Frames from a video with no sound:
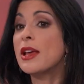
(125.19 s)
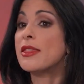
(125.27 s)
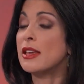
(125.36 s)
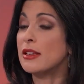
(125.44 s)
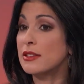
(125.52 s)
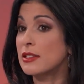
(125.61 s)
I
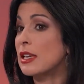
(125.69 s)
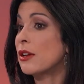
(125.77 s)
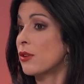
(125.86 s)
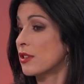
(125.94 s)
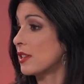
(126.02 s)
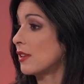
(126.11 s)
think
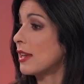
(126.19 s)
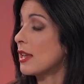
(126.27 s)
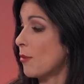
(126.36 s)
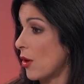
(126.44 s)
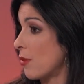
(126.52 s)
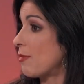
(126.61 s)
zinc or
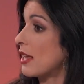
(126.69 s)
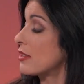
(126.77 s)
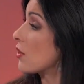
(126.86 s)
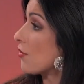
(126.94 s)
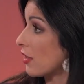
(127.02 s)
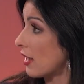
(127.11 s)
selenium are the
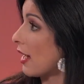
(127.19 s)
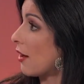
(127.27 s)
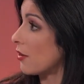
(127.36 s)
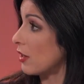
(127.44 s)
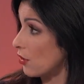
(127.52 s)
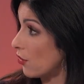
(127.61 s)
best over the
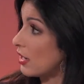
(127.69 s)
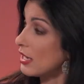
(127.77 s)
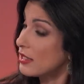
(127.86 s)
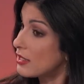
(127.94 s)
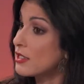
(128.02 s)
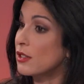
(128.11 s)
counter
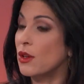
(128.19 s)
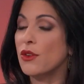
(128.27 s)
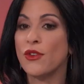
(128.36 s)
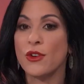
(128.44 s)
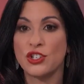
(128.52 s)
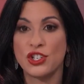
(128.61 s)
ingredients to look
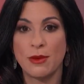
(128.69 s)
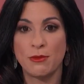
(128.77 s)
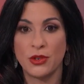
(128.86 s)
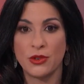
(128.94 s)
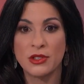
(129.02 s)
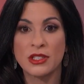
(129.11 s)
for in
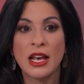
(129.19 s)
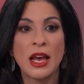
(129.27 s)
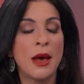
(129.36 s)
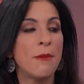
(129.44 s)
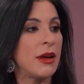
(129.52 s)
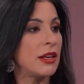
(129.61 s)
shampoos.
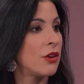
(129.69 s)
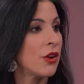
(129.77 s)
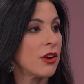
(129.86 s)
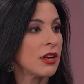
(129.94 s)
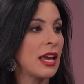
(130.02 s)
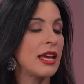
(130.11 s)
But in
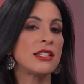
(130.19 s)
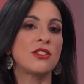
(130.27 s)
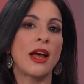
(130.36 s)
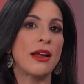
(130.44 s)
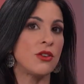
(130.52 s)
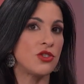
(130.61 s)
her case,
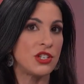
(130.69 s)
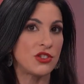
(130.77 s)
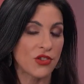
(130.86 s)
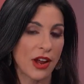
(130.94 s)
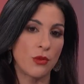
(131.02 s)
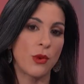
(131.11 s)
I know she's
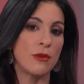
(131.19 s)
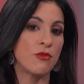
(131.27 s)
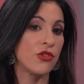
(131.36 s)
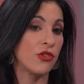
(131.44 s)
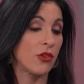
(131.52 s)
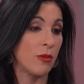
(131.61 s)
tried one
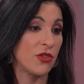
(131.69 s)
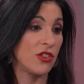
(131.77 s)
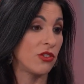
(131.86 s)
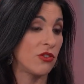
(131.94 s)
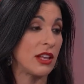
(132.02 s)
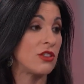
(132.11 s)

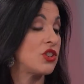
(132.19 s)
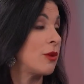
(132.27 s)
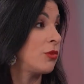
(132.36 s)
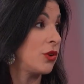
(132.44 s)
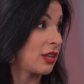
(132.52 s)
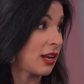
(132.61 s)
prescription strength
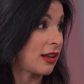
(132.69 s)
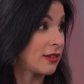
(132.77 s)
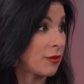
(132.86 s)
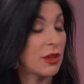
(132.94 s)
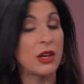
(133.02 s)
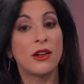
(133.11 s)
shampoo that has
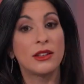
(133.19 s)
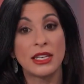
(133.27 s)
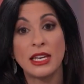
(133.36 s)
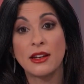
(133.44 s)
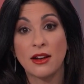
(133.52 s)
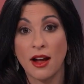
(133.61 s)
something called
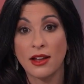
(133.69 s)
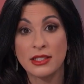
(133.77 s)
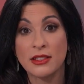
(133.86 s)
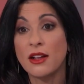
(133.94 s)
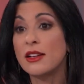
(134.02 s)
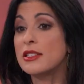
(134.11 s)

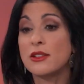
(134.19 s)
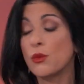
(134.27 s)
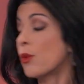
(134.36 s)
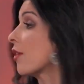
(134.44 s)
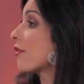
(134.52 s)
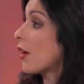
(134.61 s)
ketoconazole. It didn't
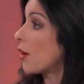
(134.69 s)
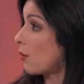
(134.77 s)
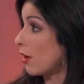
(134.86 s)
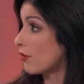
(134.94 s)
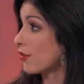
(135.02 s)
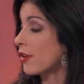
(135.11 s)
work very
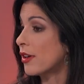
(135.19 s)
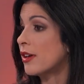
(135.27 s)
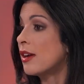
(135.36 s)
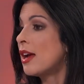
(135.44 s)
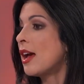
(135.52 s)
well for her.